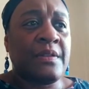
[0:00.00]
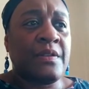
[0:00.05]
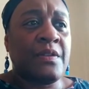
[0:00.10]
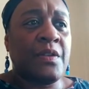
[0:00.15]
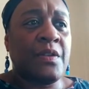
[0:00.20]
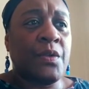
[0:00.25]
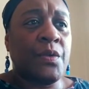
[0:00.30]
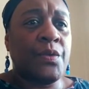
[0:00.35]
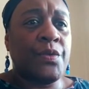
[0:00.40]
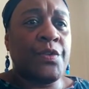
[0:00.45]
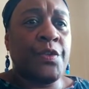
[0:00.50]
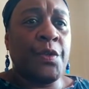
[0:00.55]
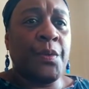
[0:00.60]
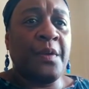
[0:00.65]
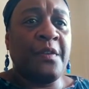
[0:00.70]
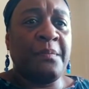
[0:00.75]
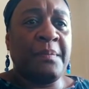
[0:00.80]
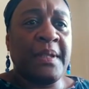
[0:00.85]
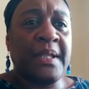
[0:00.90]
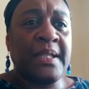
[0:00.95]
those who
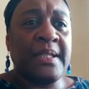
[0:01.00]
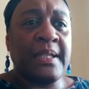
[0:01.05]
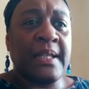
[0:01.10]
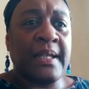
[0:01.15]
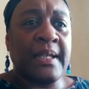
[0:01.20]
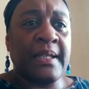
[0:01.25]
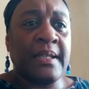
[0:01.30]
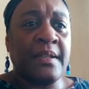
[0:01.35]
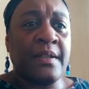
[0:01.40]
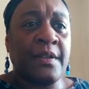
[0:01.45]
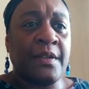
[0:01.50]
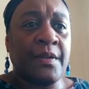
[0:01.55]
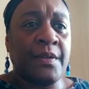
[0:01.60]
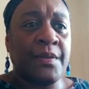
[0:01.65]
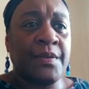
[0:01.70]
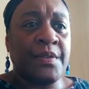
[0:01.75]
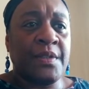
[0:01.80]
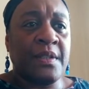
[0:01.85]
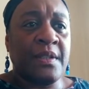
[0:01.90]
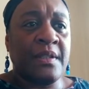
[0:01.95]
have been
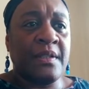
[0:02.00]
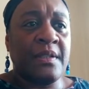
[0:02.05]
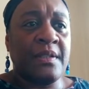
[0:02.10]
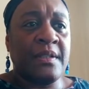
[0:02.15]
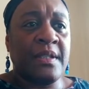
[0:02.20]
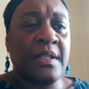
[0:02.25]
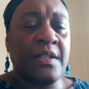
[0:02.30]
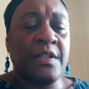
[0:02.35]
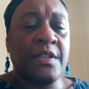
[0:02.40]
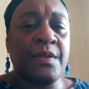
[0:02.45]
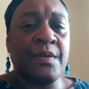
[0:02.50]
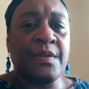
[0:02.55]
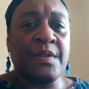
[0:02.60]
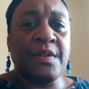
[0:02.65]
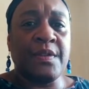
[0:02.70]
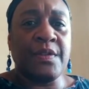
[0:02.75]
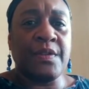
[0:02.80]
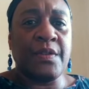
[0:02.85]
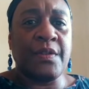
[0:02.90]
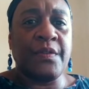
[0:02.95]
diagnosed and continue
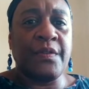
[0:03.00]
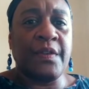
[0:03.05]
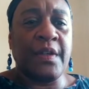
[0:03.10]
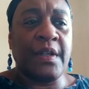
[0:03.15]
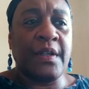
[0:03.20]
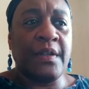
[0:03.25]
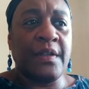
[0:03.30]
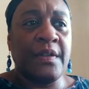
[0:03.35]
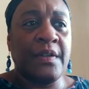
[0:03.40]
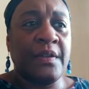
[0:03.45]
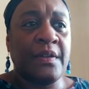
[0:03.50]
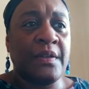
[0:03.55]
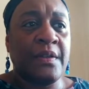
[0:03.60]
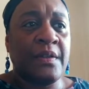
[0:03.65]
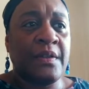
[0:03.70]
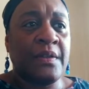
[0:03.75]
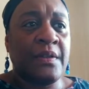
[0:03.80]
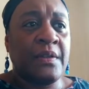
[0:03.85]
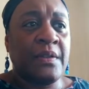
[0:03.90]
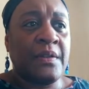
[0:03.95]
to suffer,
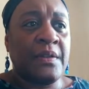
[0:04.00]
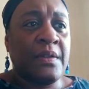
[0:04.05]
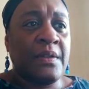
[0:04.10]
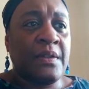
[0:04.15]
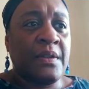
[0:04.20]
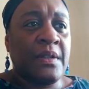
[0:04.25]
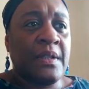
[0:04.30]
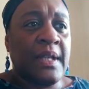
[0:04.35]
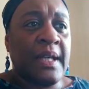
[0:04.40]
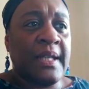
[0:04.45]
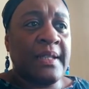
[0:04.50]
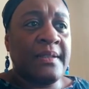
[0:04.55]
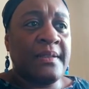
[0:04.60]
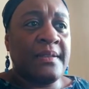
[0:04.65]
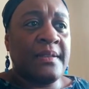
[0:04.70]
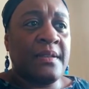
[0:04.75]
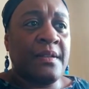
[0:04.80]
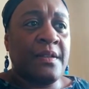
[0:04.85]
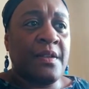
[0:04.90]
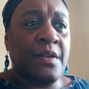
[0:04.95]
and
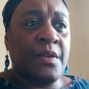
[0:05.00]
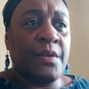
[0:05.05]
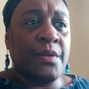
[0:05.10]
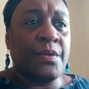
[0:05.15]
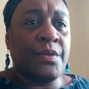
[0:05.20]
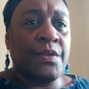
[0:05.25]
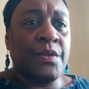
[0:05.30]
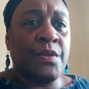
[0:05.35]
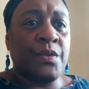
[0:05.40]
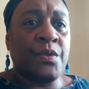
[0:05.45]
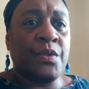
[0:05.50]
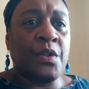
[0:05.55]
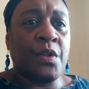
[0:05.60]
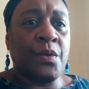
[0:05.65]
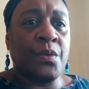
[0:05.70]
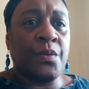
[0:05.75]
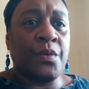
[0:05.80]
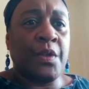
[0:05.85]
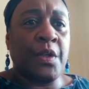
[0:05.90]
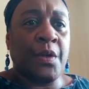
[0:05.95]
to those who
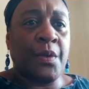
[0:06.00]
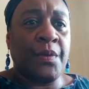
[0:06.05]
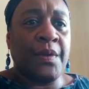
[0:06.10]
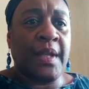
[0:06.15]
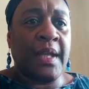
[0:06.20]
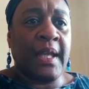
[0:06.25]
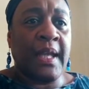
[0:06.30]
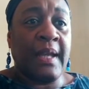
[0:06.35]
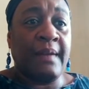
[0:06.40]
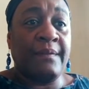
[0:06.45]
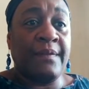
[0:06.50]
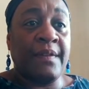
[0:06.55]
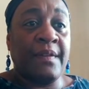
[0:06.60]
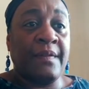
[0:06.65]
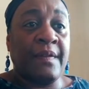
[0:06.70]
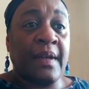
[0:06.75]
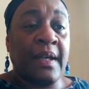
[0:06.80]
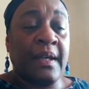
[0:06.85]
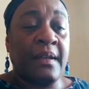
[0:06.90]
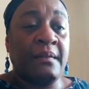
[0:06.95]
don't know they have the
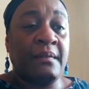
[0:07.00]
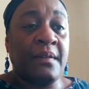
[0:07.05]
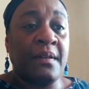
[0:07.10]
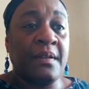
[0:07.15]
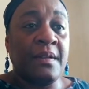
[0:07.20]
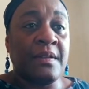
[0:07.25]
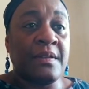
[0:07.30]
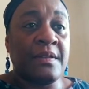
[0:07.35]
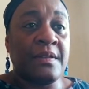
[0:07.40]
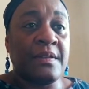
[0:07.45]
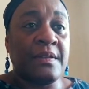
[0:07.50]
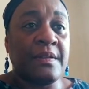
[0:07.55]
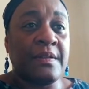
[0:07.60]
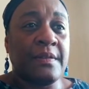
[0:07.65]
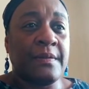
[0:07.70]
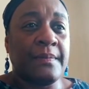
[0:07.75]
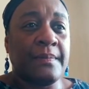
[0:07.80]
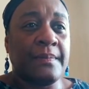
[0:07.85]
virus.